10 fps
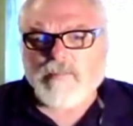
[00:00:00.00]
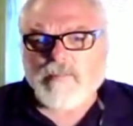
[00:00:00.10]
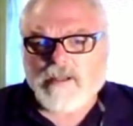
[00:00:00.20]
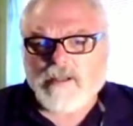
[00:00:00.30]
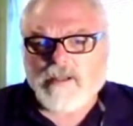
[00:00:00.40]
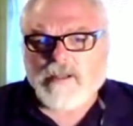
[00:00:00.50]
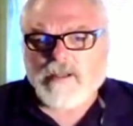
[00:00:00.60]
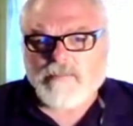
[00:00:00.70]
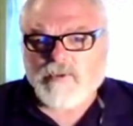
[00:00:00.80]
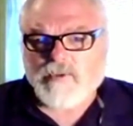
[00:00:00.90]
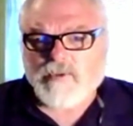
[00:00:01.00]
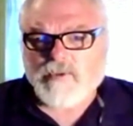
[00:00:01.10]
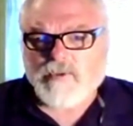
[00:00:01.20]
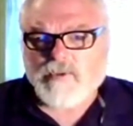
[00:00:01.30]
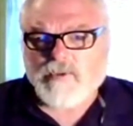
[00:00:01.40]
I love my
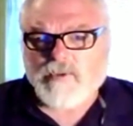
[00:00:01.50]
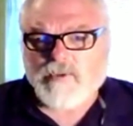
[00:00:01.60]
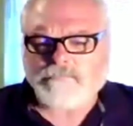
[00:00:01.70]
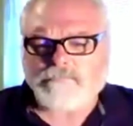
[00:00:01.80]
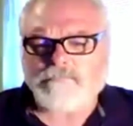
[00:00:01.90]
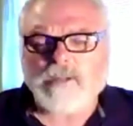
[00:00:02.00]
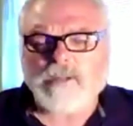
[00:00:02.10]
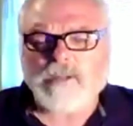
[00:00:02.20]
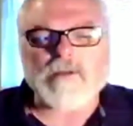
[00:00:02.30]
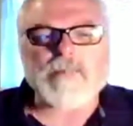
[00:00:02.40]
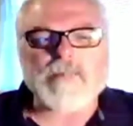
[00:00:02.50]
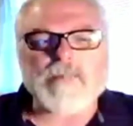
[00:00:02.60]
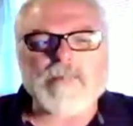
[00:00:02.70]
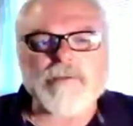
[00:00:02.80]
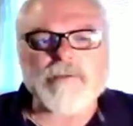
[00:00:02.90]
community. I love the
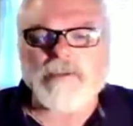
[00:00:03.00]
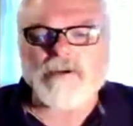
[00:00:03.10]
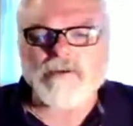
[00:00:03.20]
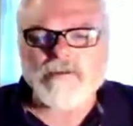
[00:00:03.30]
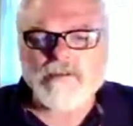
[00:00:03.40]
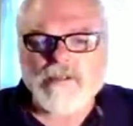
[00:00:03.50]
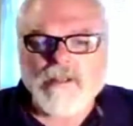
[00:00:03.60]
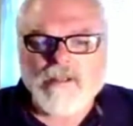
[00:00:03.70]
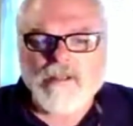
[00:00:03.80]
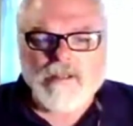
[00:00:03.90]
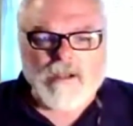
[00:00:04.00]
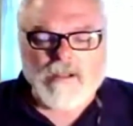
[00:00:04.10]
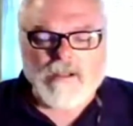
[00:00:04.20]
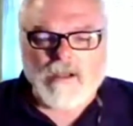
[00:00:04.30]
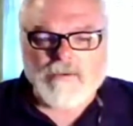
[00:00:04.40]
people that are there.
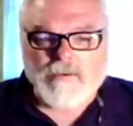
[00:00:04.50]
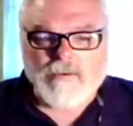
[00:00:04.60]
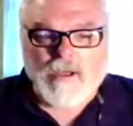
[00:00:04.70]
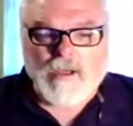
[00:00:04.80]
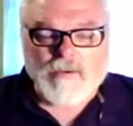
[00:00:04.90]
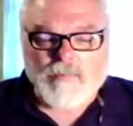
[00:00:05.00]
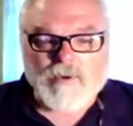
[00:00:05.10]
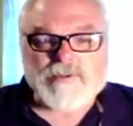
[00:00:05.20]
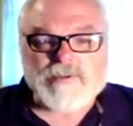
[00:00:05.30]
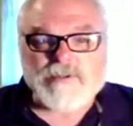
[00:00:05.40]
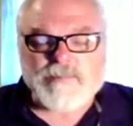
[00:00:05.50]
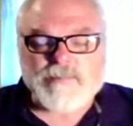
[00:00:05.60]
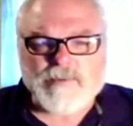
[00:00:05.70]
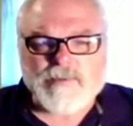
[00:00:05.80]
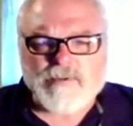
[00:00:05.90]
I know most of the
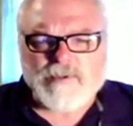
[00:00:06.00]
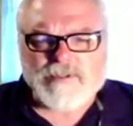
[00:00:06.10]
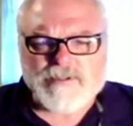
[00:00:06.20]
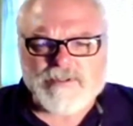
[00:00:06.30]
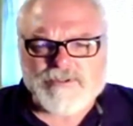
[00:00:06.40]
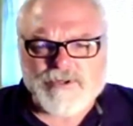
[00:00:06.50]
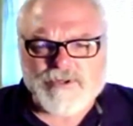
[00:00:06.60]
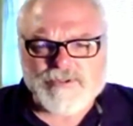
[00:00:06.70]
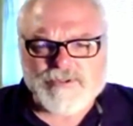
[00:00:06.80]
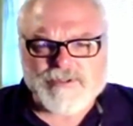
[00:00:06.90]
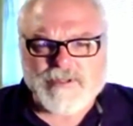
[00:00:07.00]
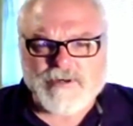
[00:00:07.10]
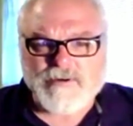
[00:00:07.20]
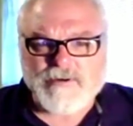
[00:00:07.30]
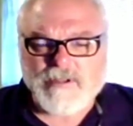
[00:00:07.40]
people that went to the church
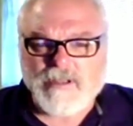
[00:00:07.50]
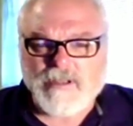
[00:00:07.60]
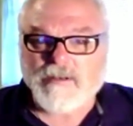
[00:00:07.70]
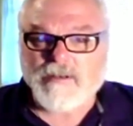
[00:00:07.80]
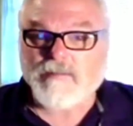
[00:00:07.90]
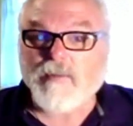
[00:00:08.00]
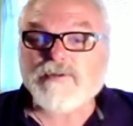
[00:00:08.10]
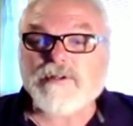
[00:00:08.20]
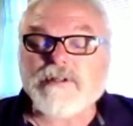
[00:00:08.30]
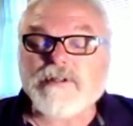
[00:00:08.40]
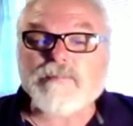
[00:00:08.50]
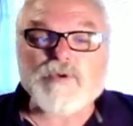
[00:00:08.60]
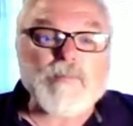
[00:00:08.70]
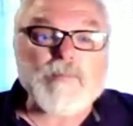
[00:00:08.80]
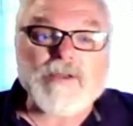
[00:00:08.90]
there, and most of them
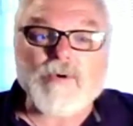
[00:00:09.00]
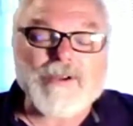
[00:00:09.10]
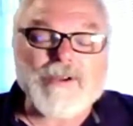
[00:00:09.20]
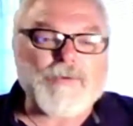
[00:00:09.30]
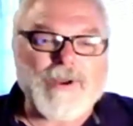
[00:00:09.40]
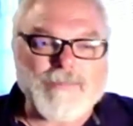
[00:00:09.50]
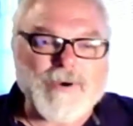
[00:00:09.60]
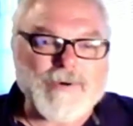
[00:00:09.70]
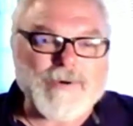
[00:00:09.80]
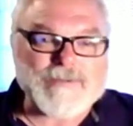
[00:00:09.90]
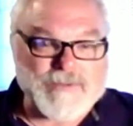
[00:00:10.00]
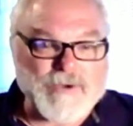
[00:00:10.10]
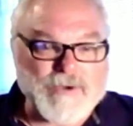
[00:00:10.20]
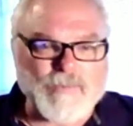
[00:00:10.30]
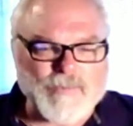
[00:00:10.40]
knew my great-grandparents,
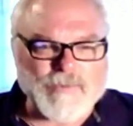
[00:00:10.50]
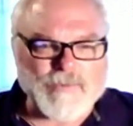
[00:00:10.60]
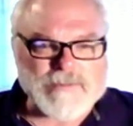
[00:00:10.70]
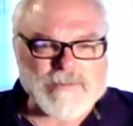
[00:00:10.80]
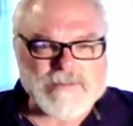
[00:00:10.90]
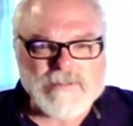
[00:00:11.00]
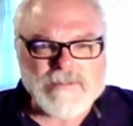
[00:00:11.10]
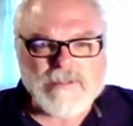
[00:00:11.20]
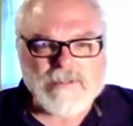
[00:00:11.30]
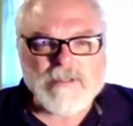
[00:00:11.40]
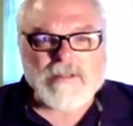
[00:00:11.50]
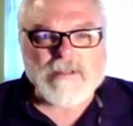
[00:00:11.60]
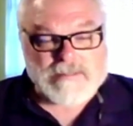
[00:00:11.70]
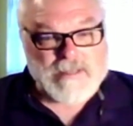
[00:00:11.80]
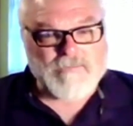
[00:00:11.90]
the older ones.
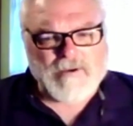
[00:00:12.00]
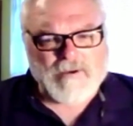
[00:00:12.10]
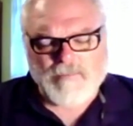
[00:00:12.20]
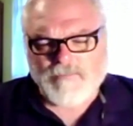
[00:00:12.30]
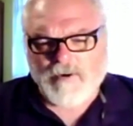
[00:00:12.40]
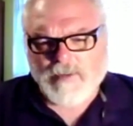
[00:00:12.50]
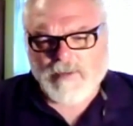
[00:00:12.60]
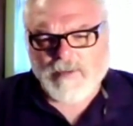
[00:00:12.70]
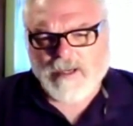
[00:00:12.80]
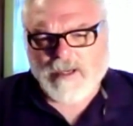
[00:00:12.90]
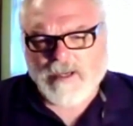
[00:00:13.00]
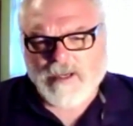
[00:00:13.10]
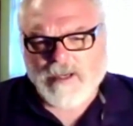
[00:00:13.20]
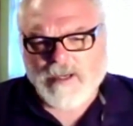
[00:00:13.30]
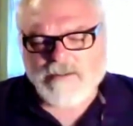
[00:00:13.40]
That's how far back it
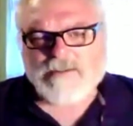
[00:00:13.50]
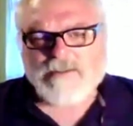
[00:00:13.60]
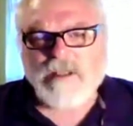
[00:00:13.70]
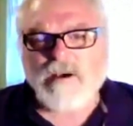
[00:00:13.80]
goes.